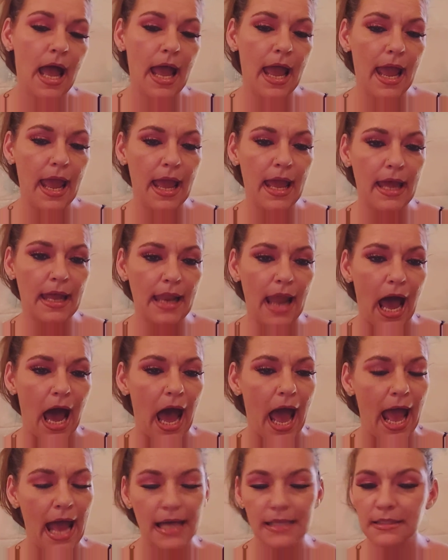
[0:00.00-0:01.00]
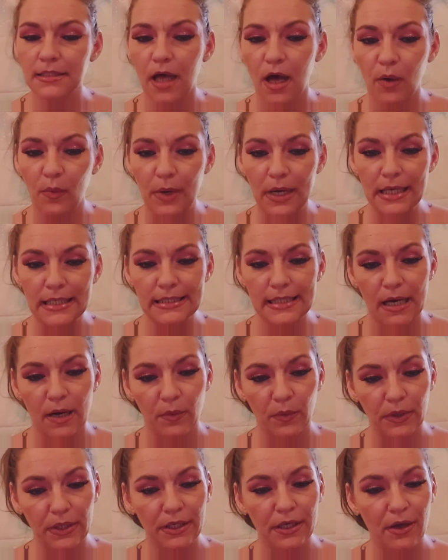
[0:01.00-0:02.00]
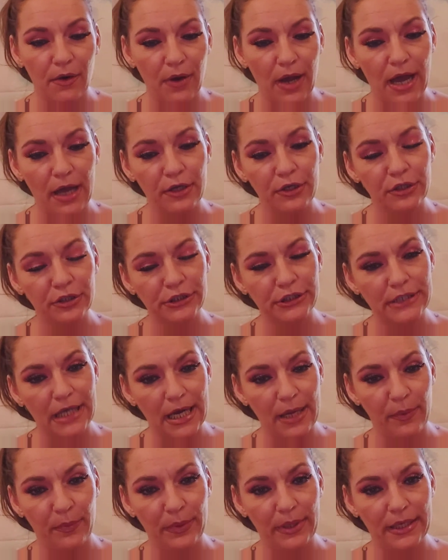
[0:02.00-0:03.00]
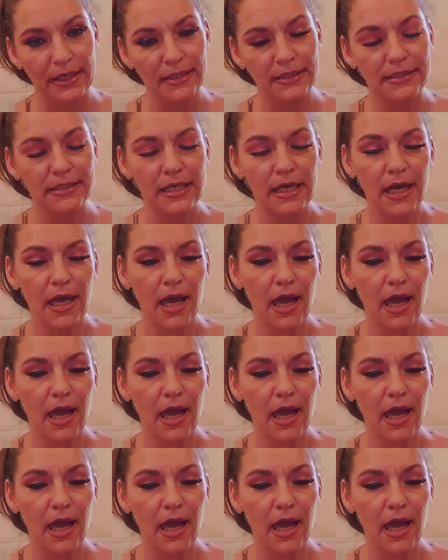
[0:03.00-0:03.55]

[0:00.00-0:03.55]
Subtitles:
And as always, I want to know how your day went.